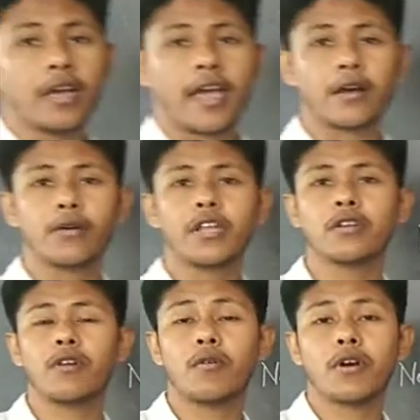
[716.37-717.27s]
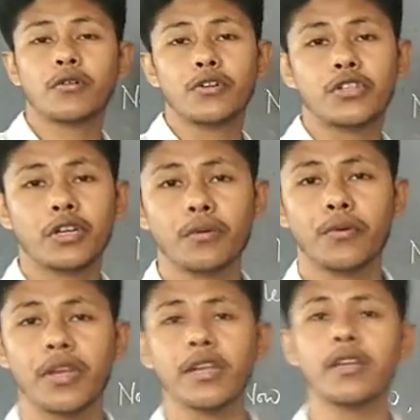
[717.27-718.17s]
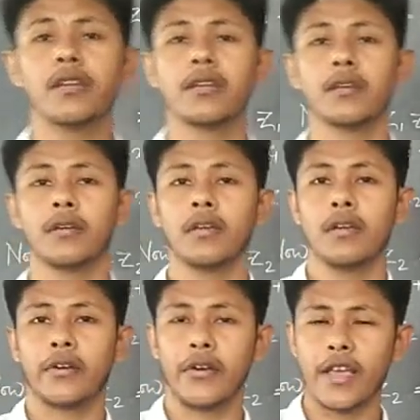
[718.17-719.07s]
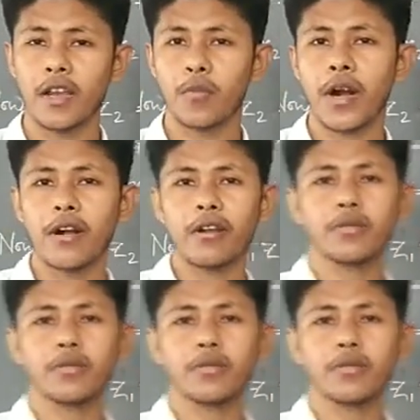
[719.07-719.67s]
according to our question, we need real part of